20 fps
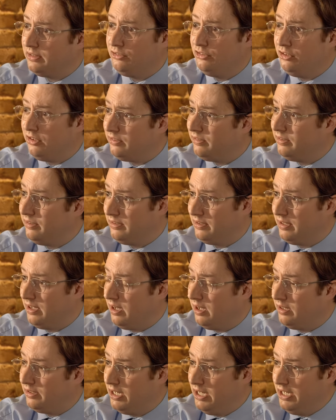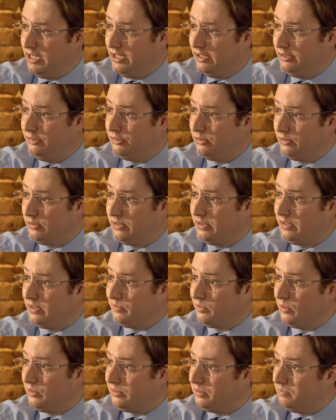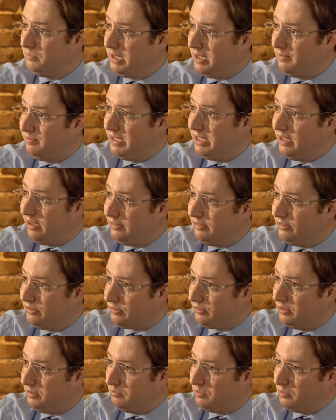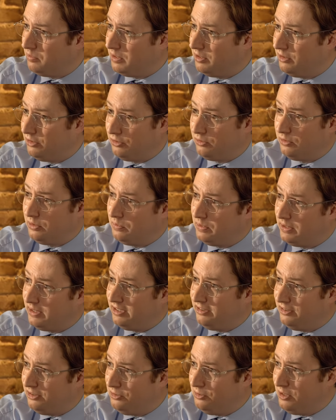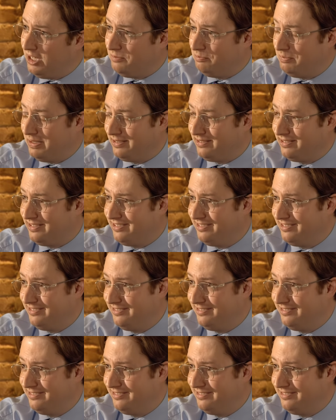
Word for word: just as hard ensuring that they've got some lovely ice cream to enjoy when they do get better.